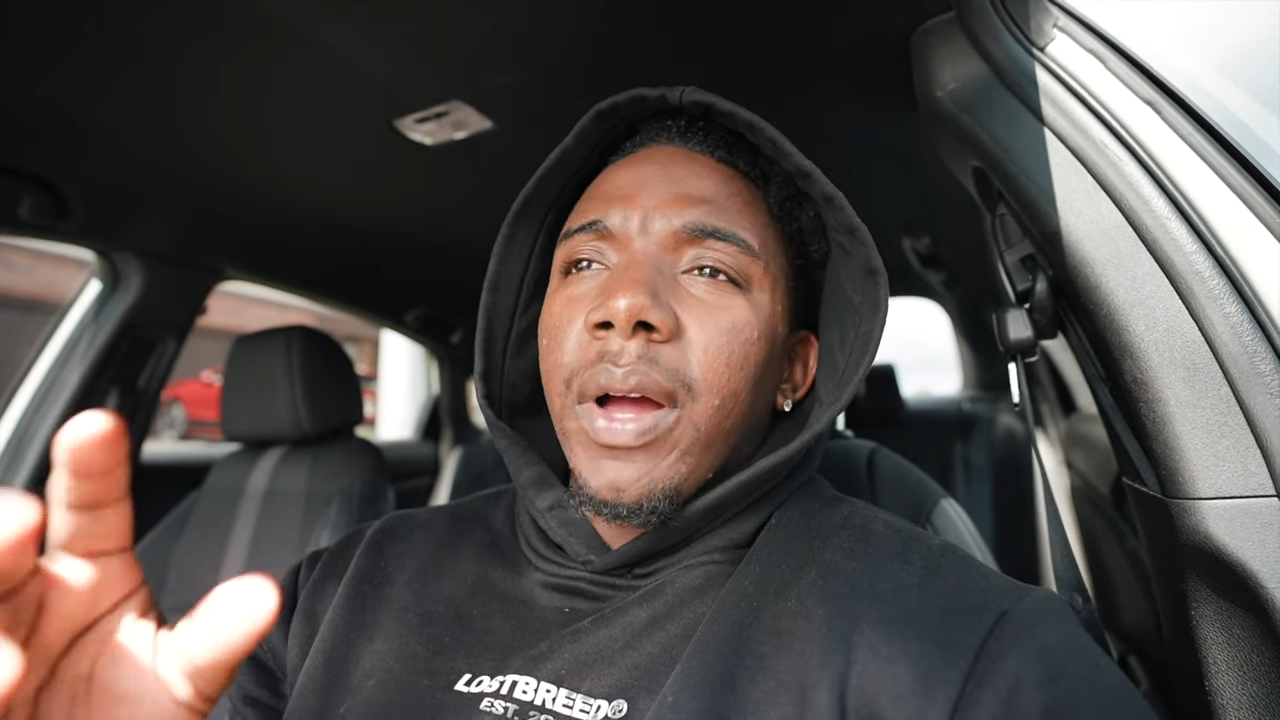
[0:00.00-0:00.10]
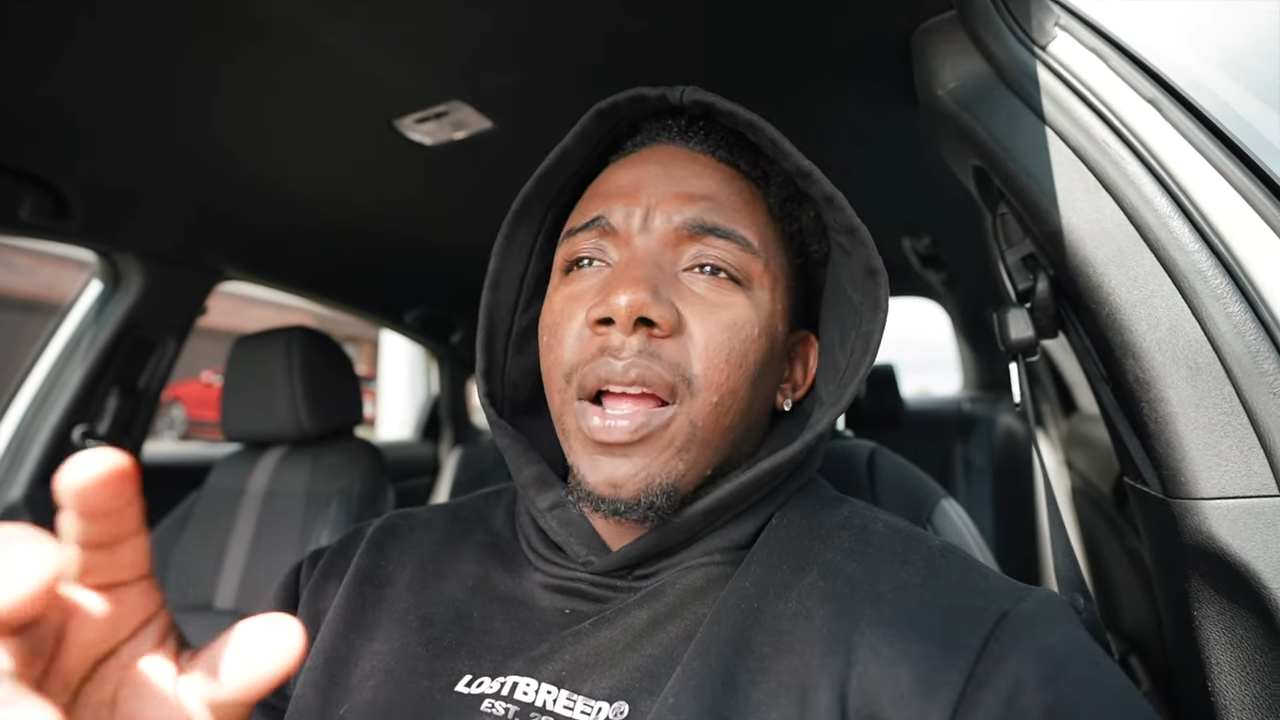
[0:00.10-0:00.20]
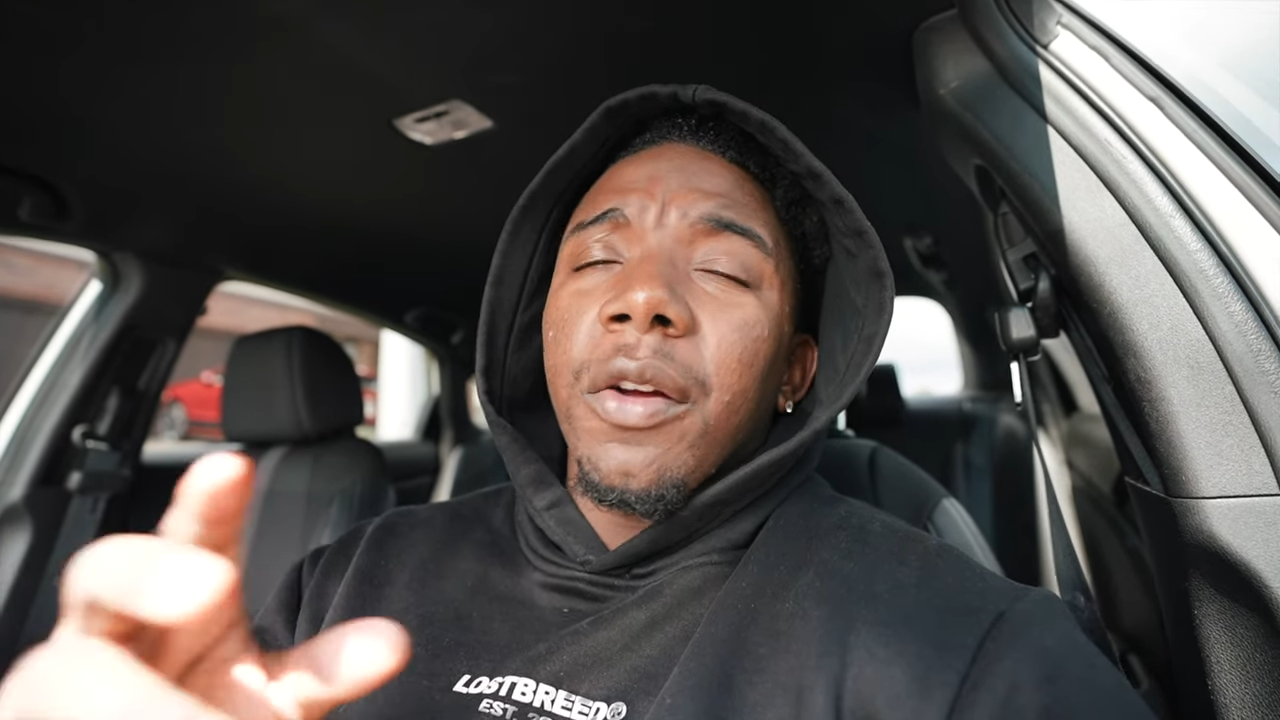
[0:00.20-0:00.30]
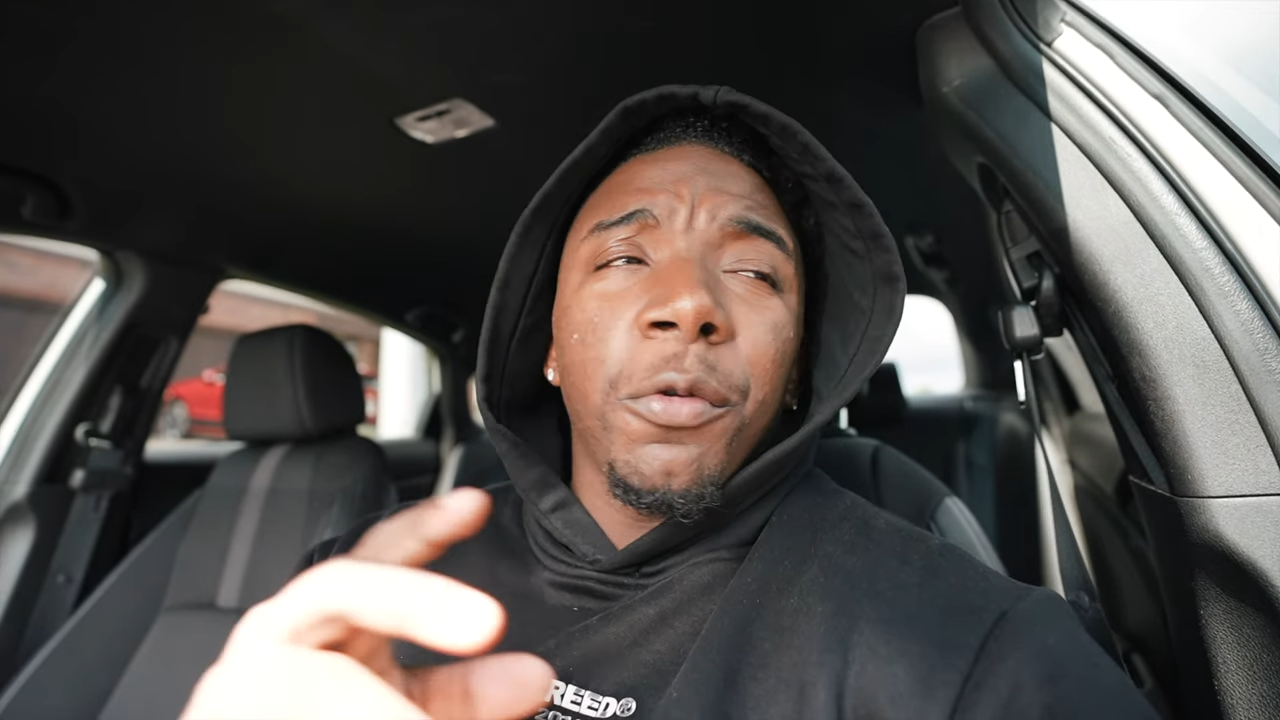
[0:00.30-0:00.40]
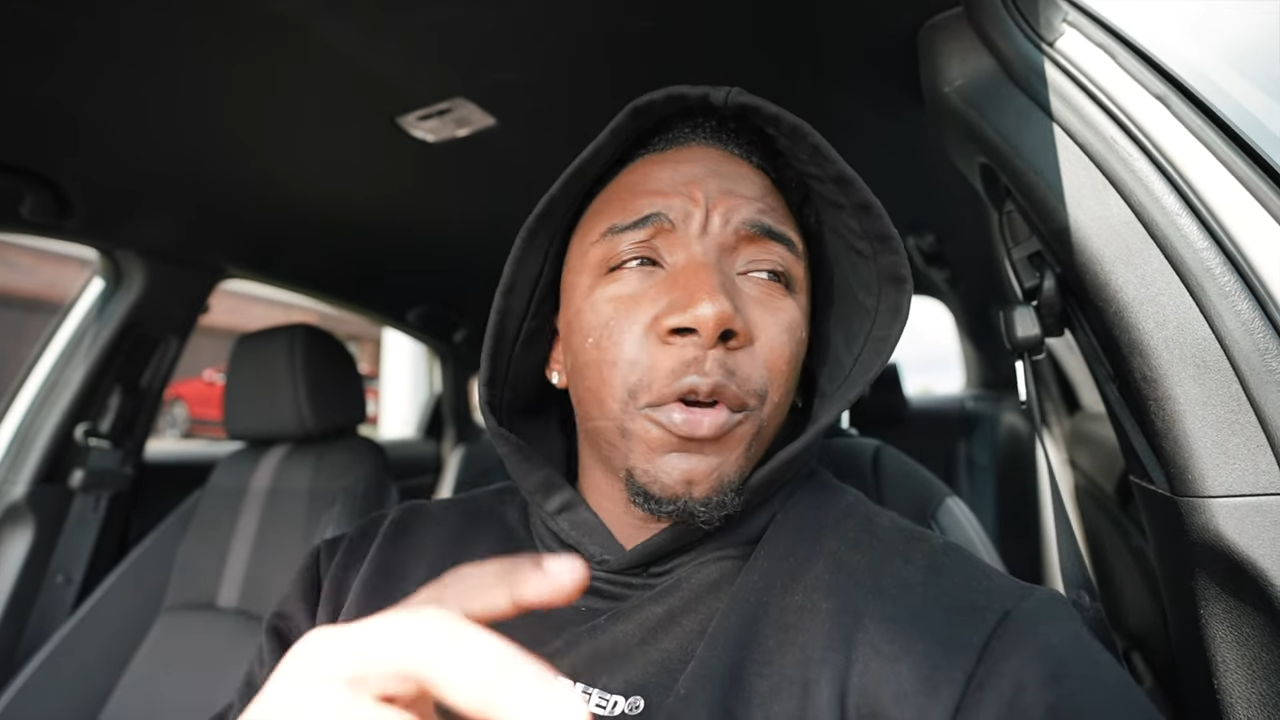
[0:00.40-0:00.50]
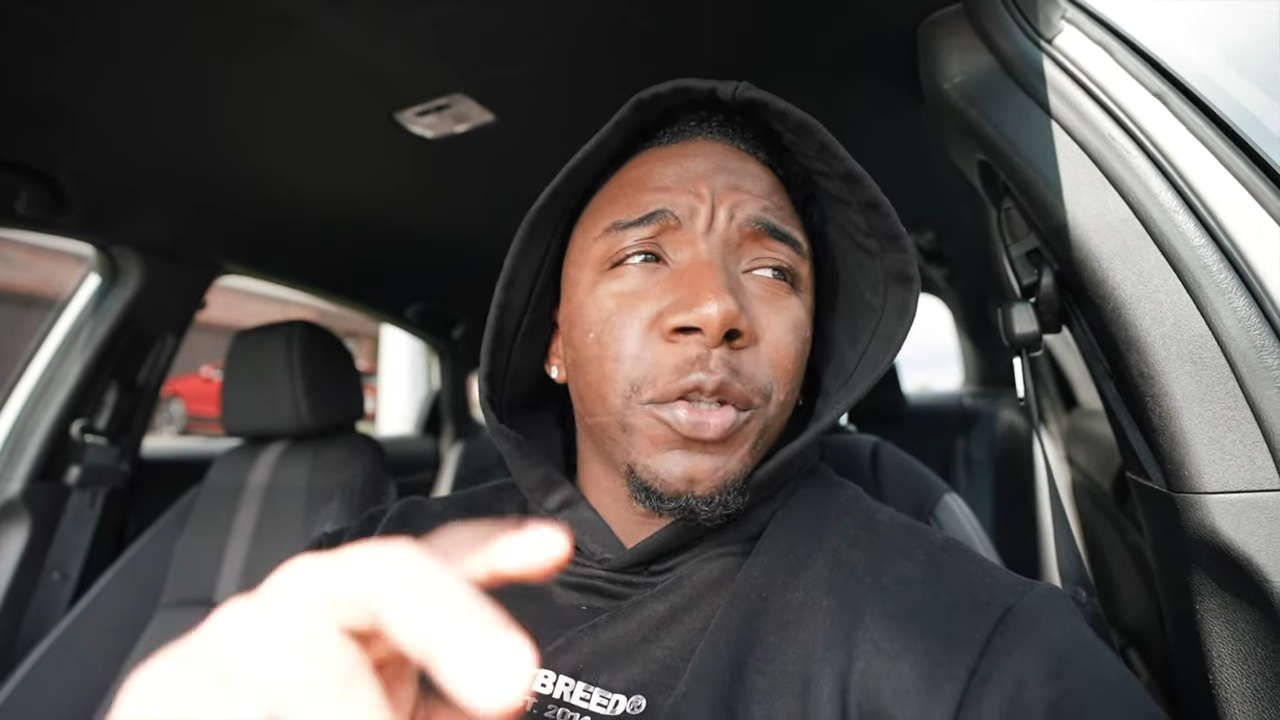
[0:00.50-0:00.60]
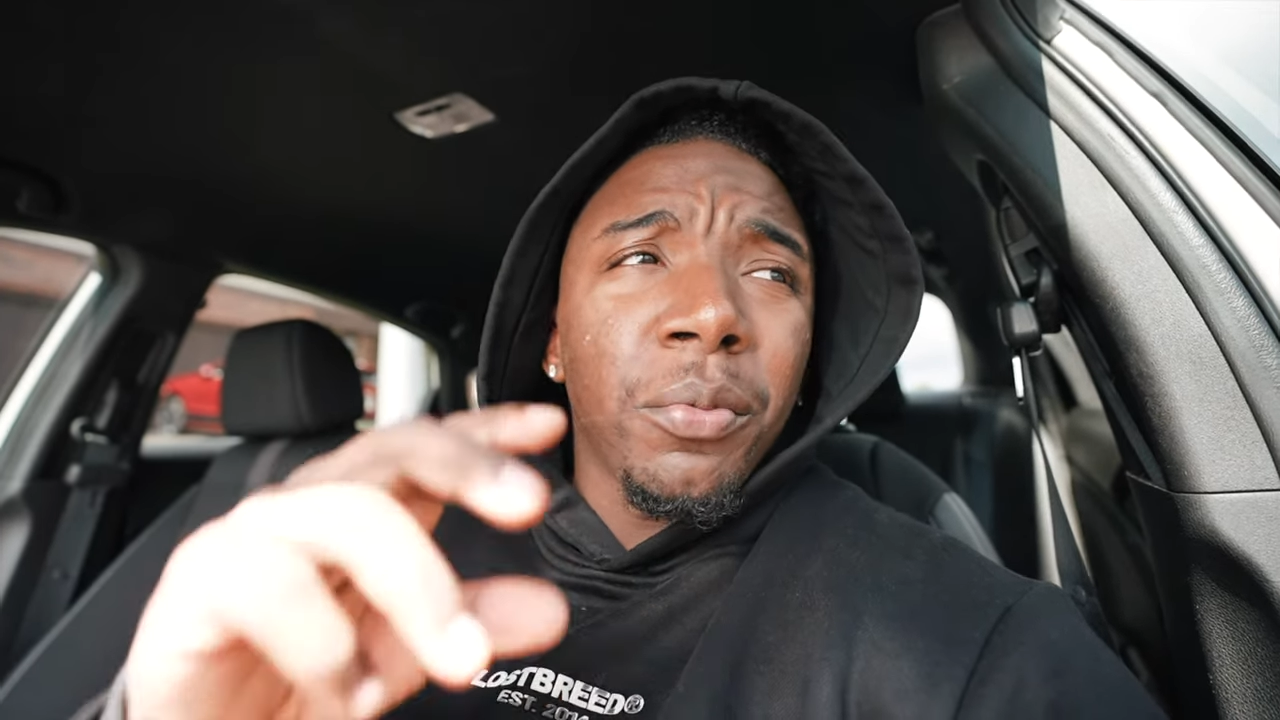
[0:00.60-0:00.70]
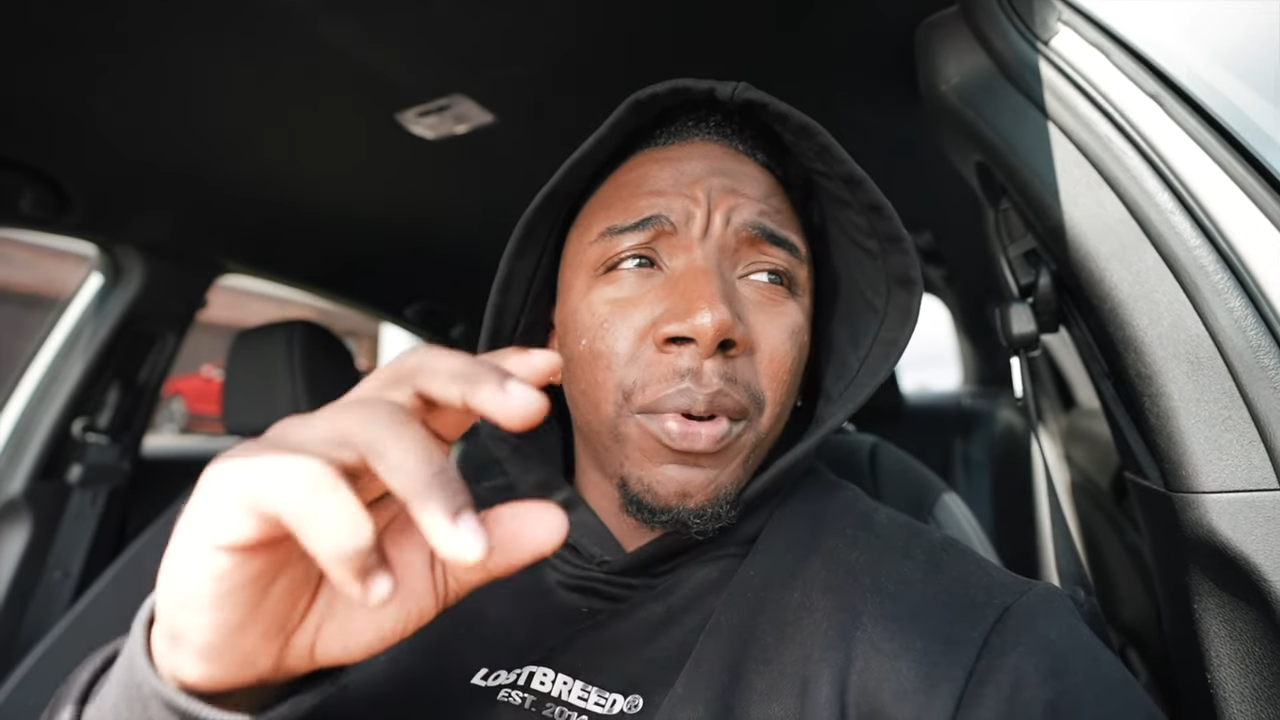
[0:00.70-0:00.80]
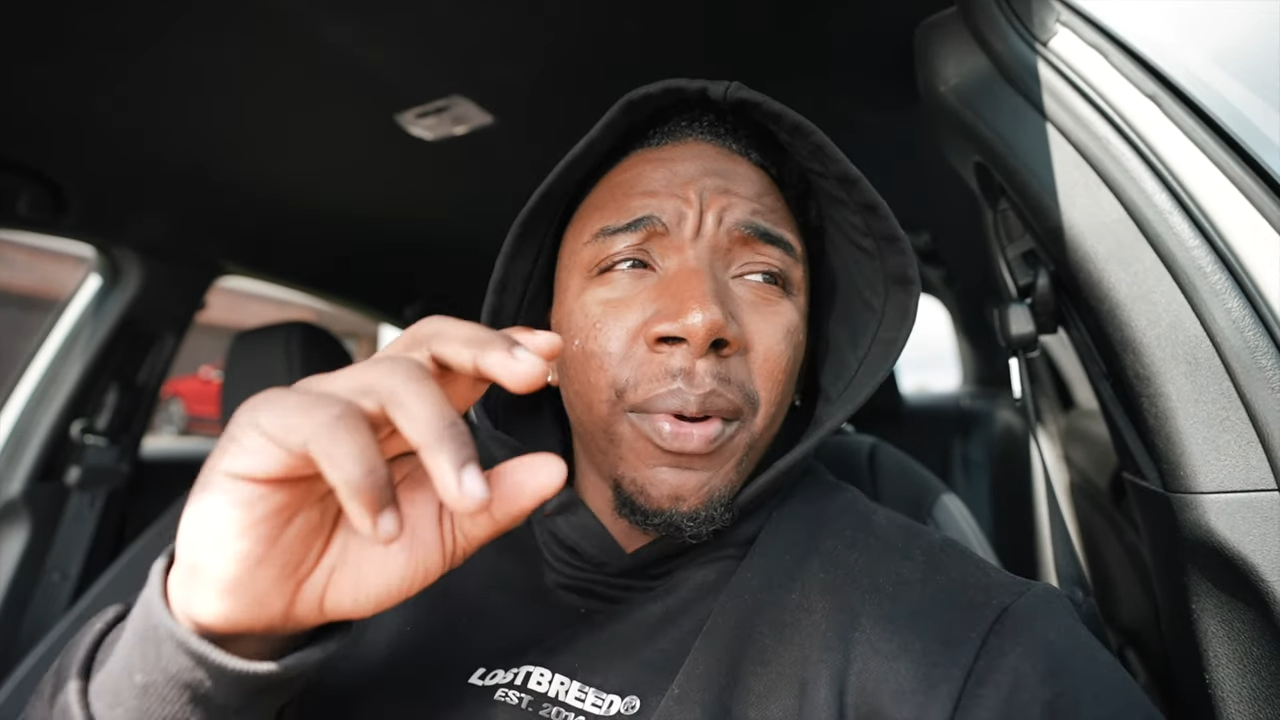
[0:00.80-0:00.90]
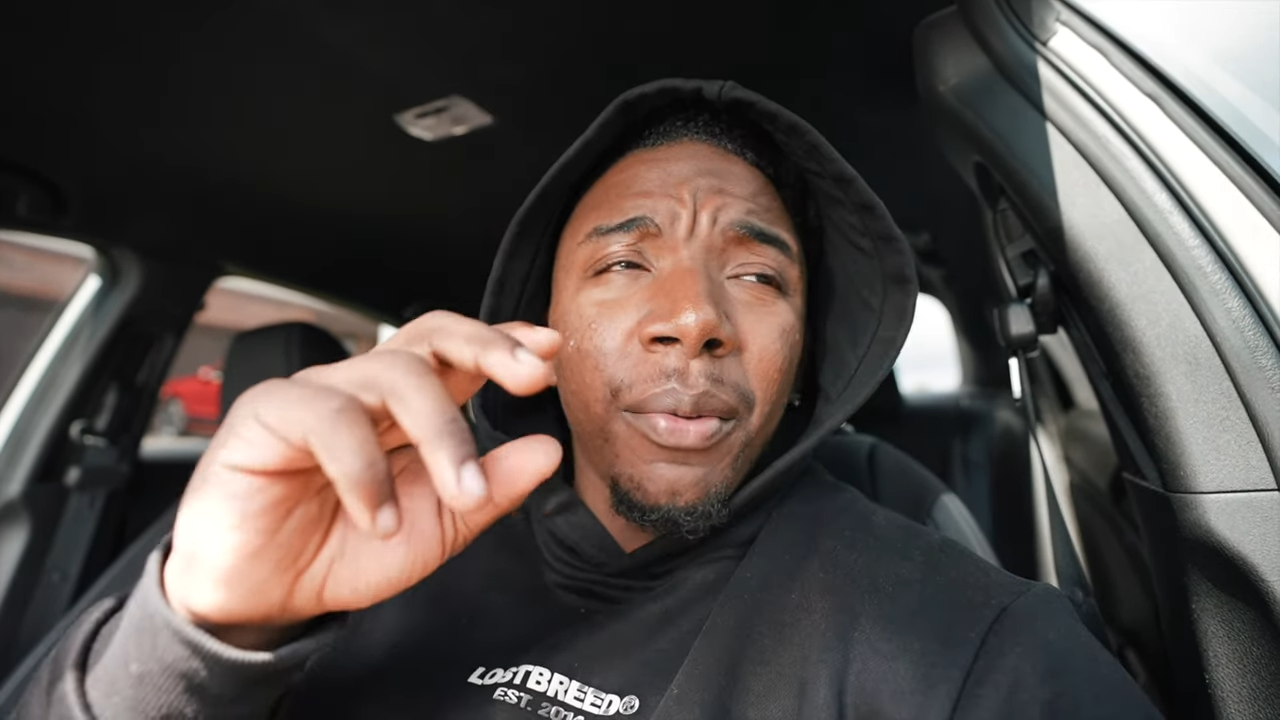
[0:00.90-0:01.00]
I gotta focus on my,